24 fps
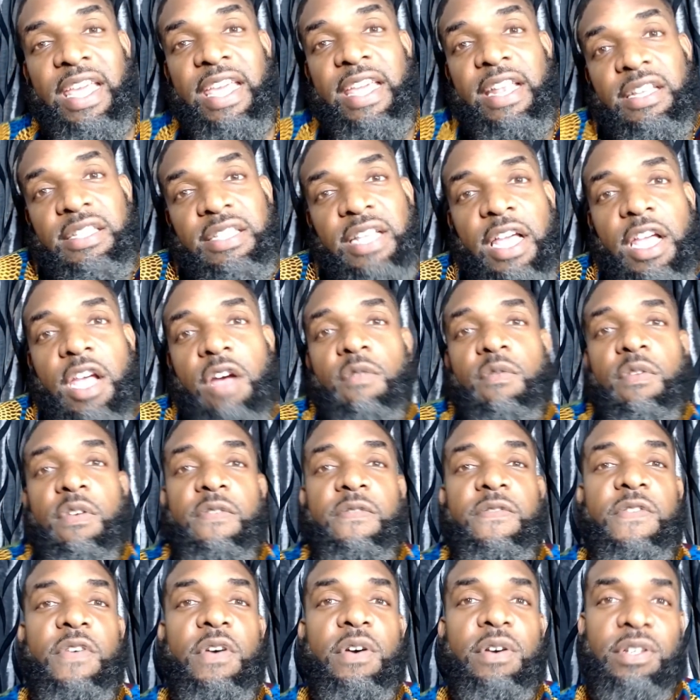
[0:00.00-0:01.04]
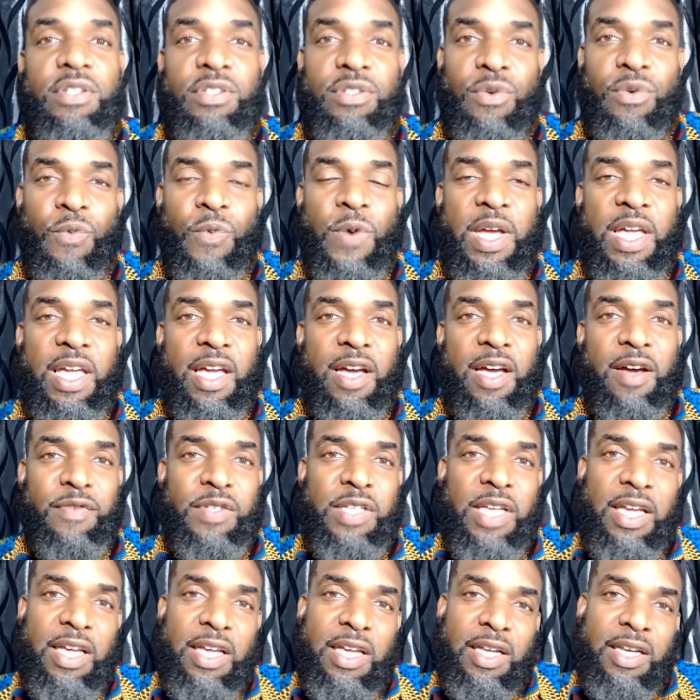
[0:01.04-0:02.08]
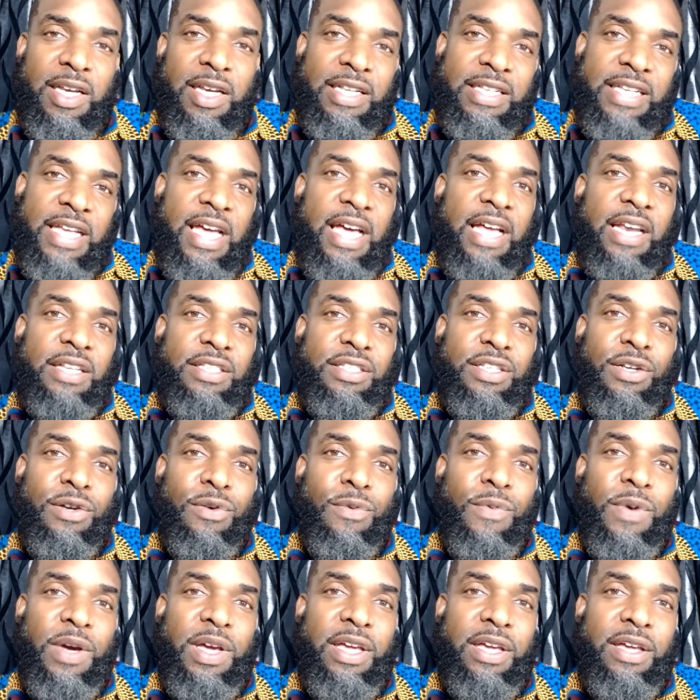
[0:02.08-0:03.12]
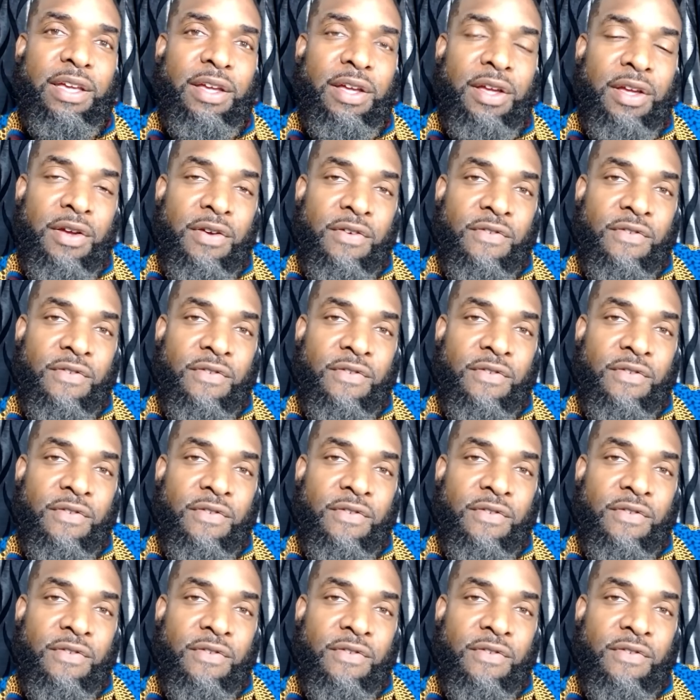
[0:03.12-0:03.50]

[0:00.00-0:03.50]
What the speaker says: And it's like a reverse way of taking the talented away